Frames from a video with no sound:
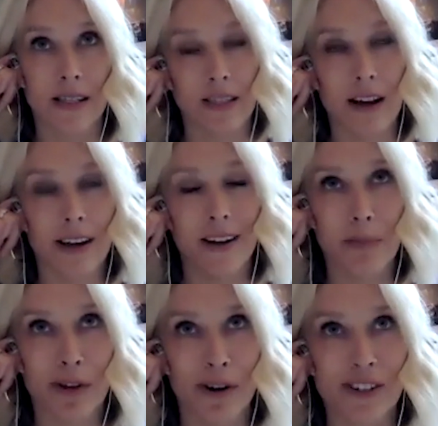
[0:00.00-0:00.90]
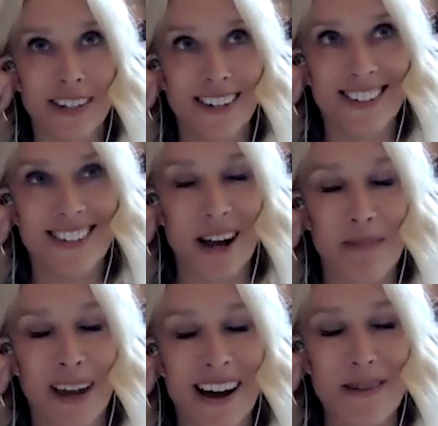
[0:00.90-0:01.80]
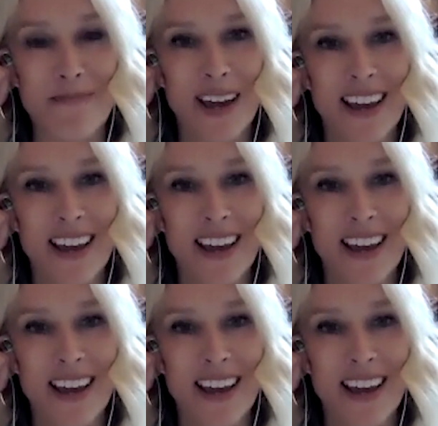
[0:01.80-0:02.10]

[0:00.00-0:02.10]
Lucky number 13 is coming up.